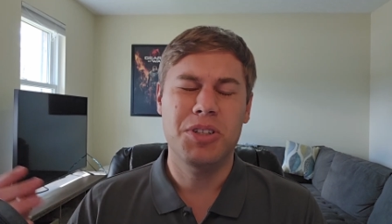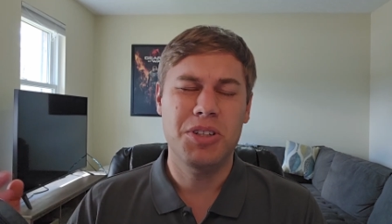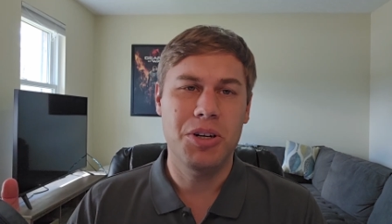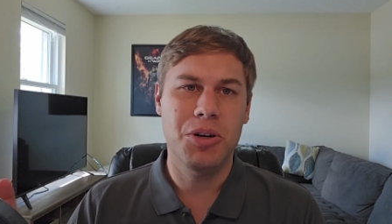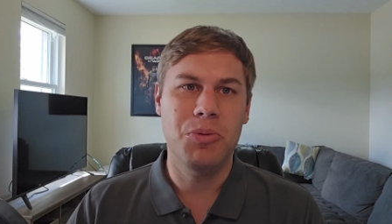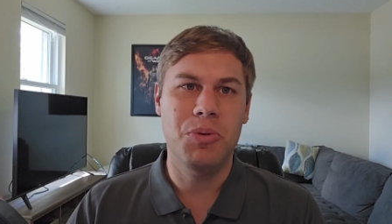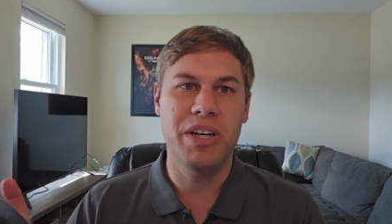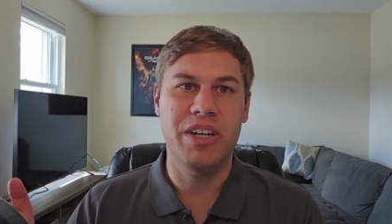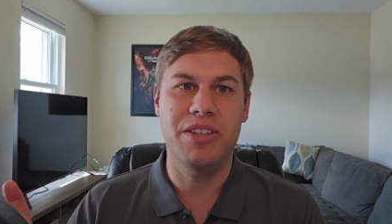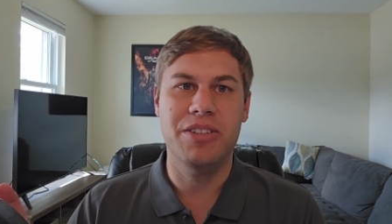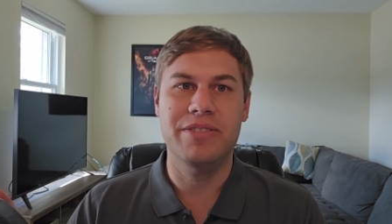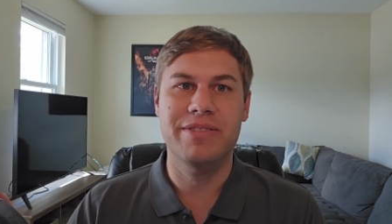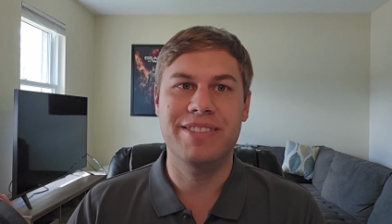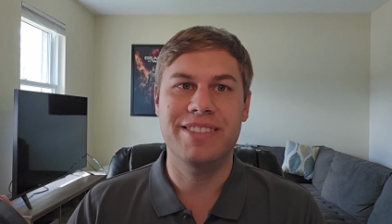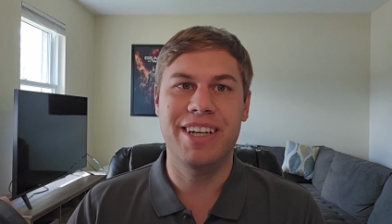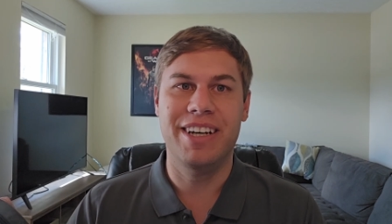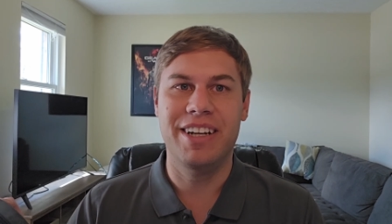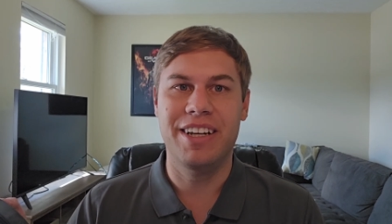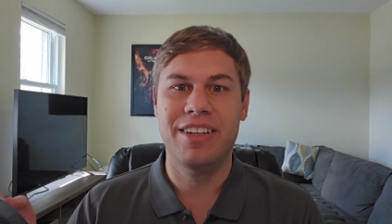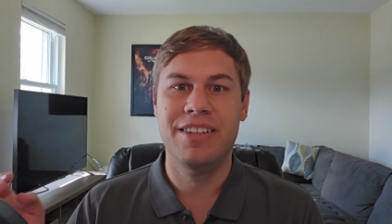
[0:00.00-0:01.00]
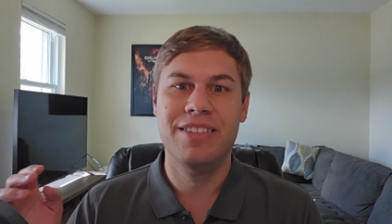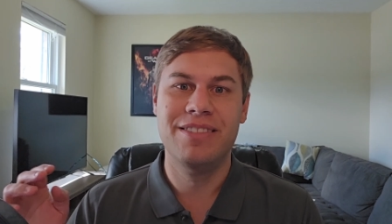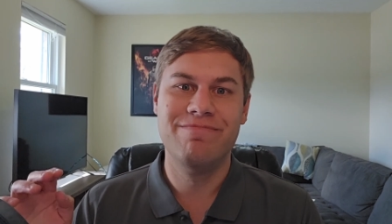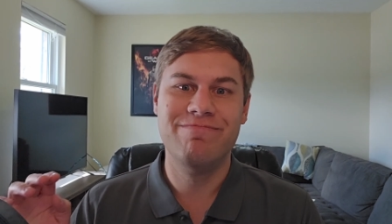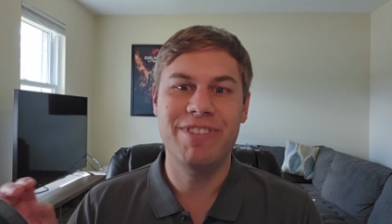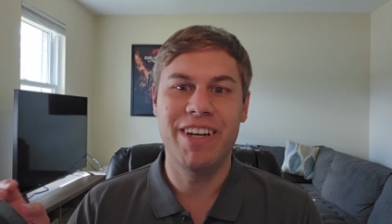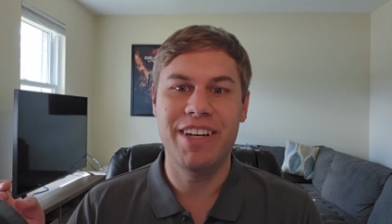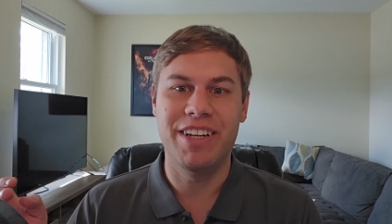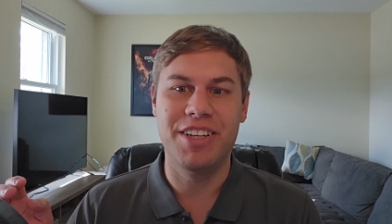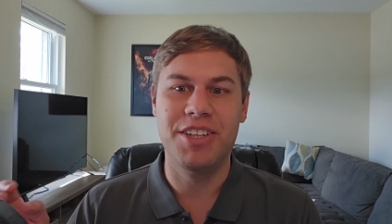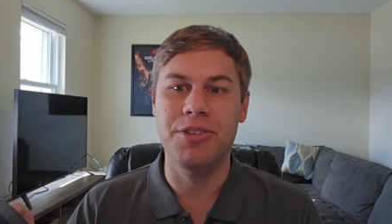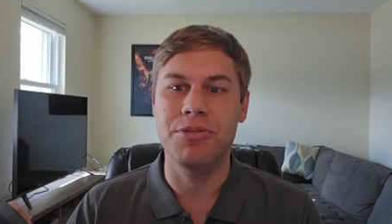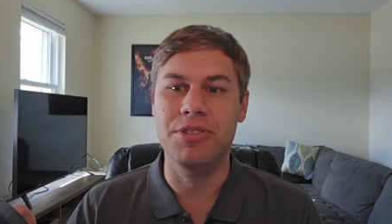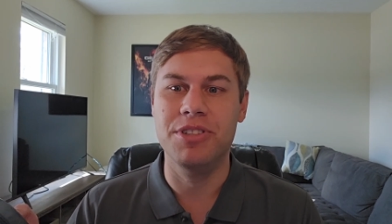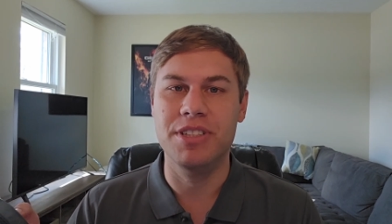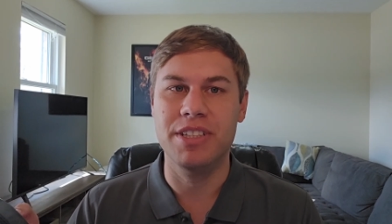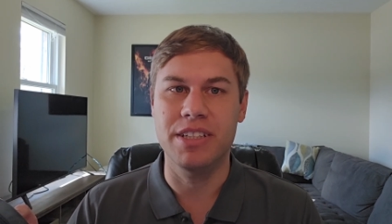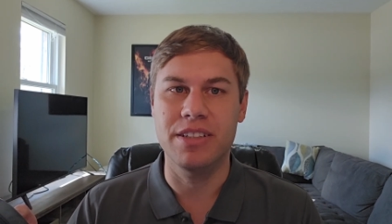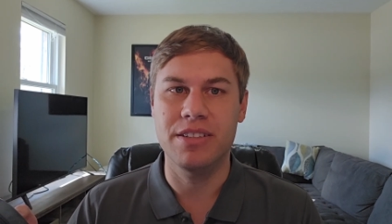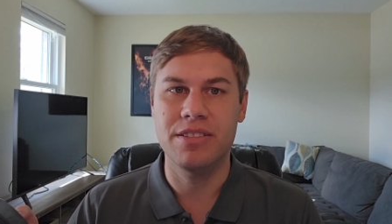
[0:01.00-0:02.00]
Oh well, not a
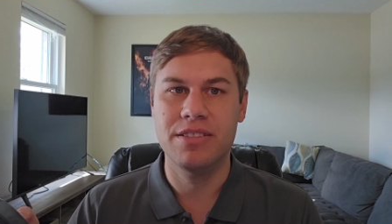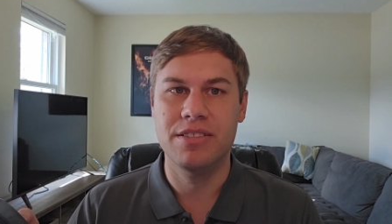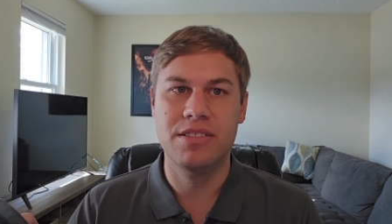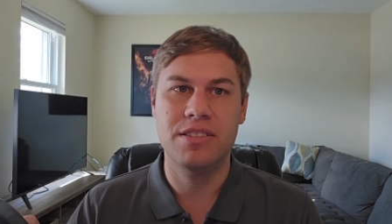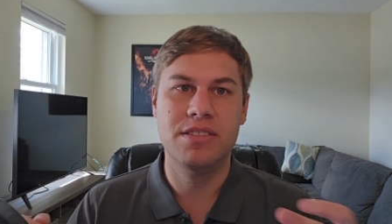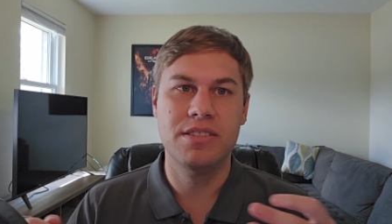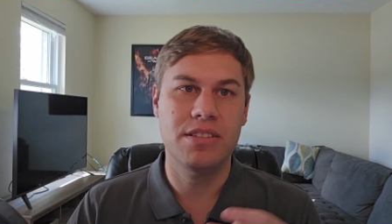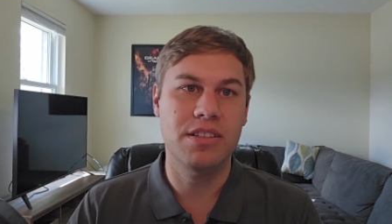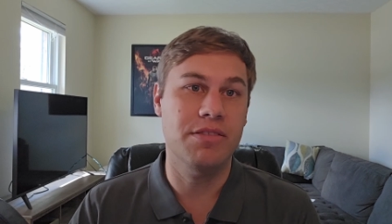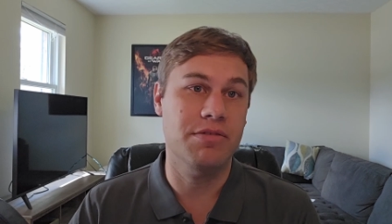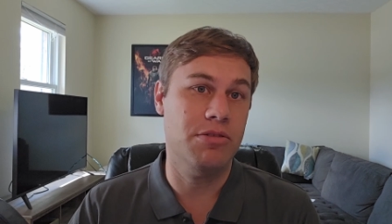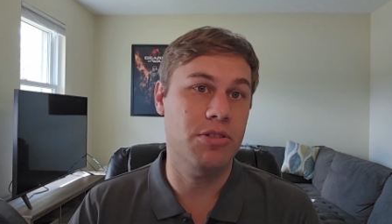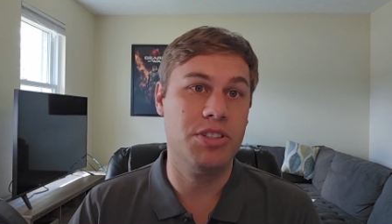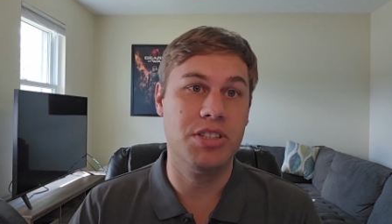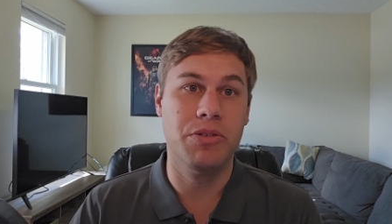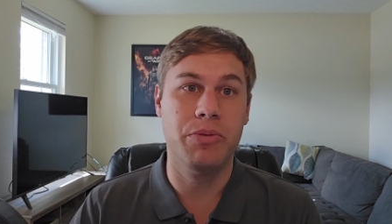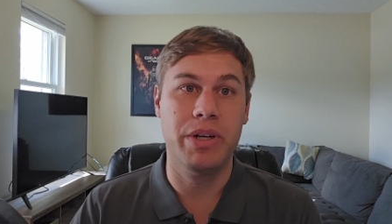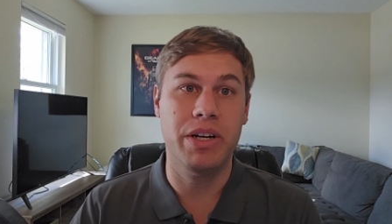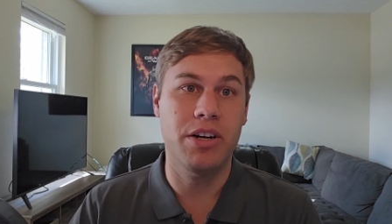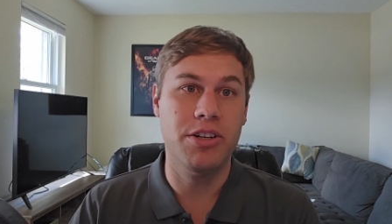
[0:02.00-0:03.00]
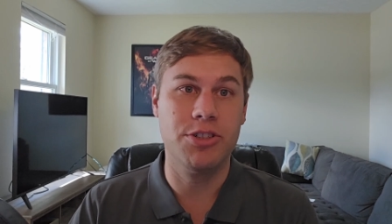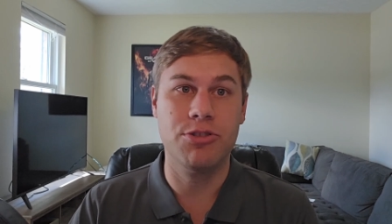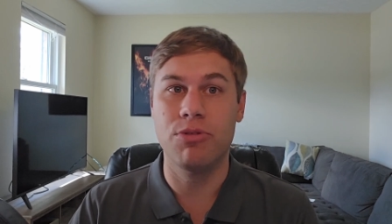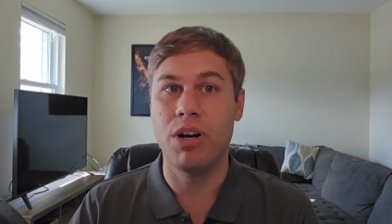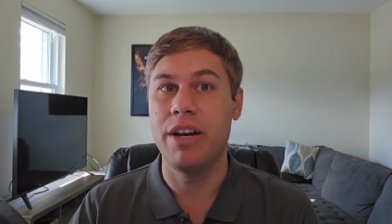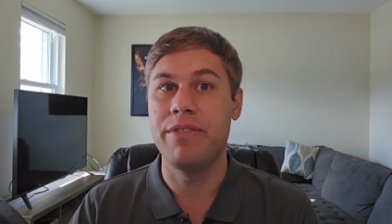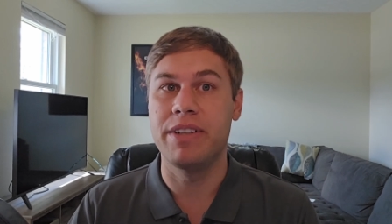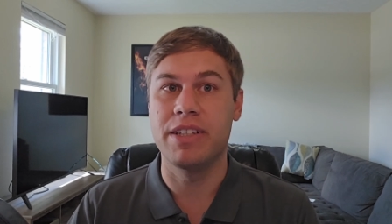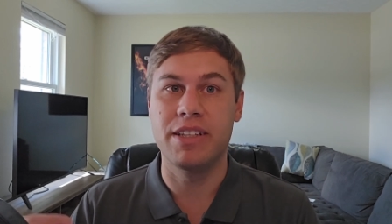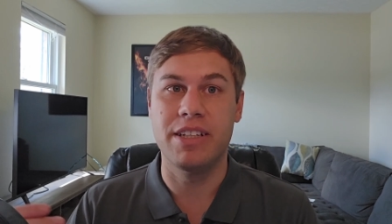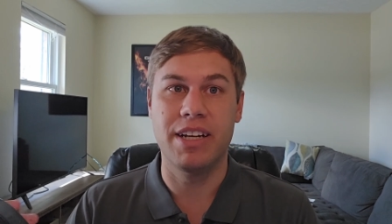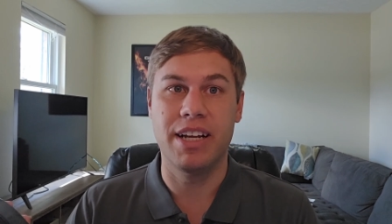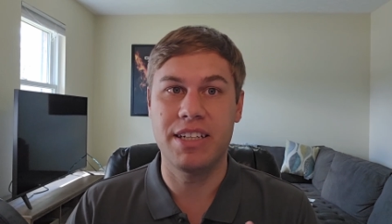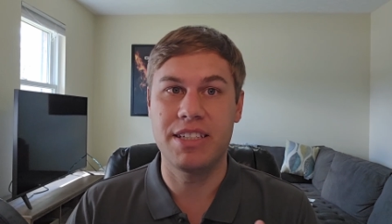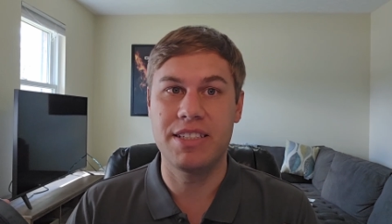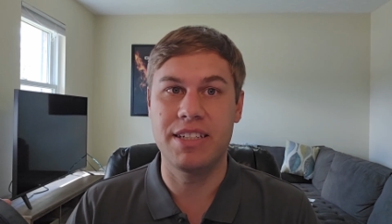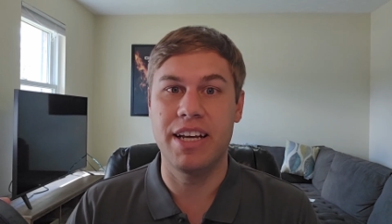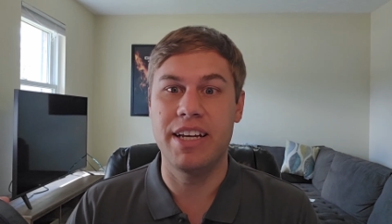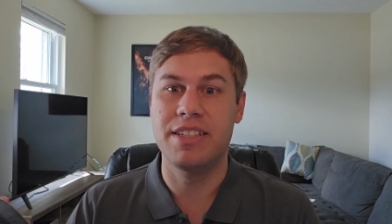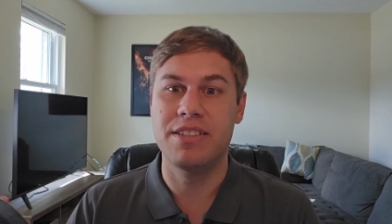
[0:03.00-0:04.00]
huge deal. Unfortunately, we are driving the
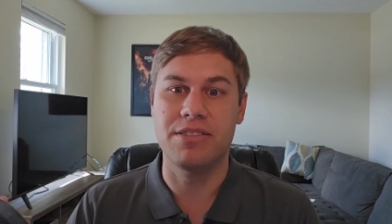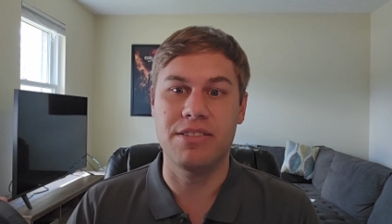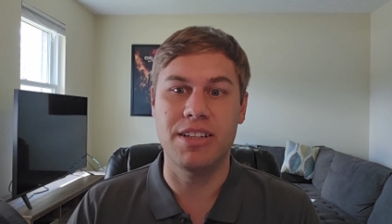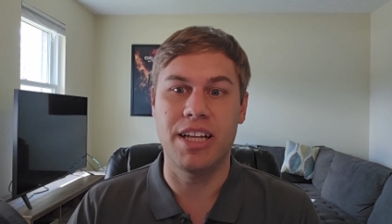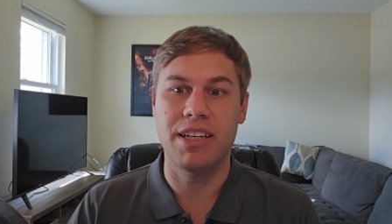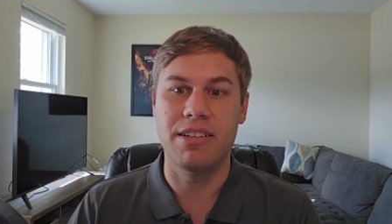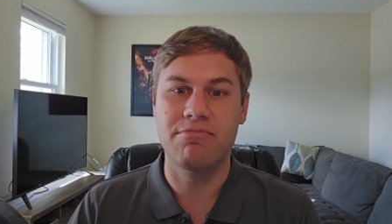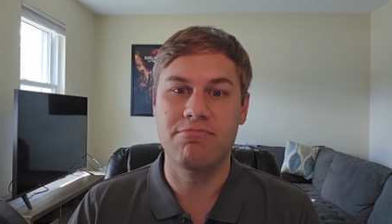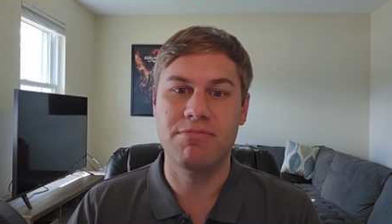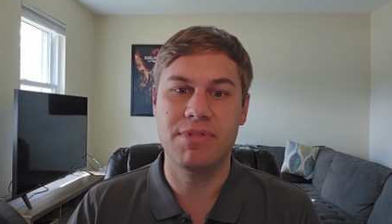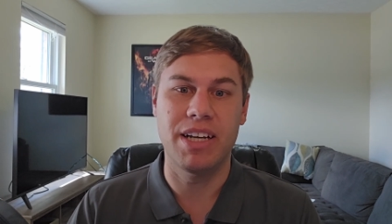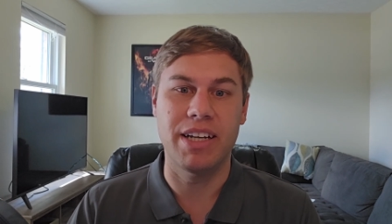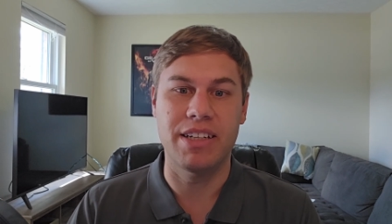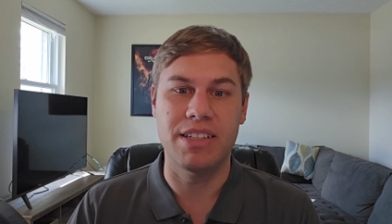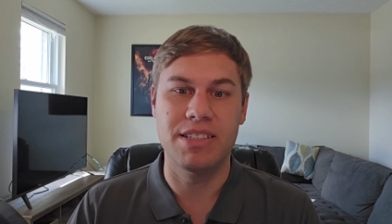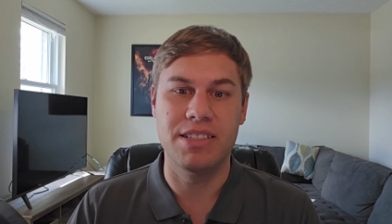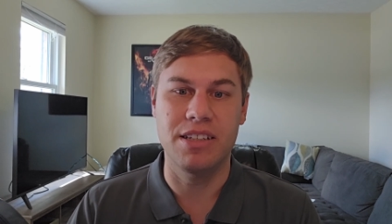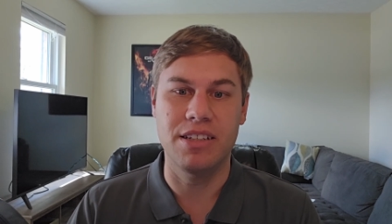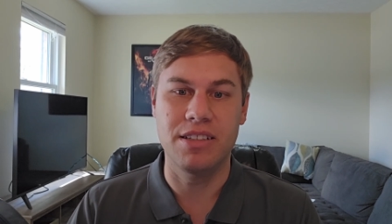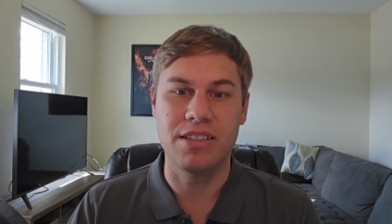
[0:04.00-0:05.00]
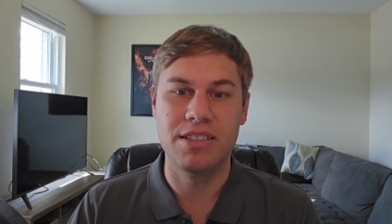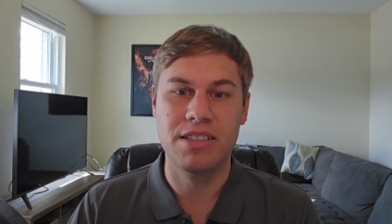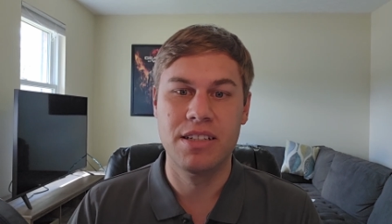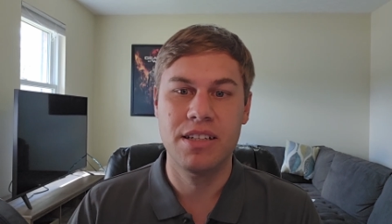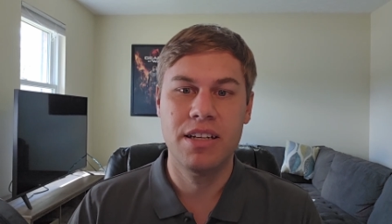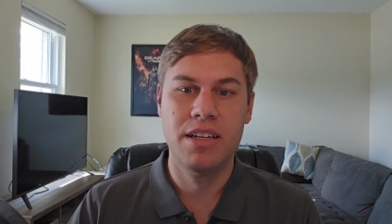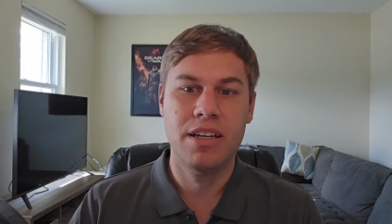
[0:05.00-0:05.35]
next day, so that kind of sucks.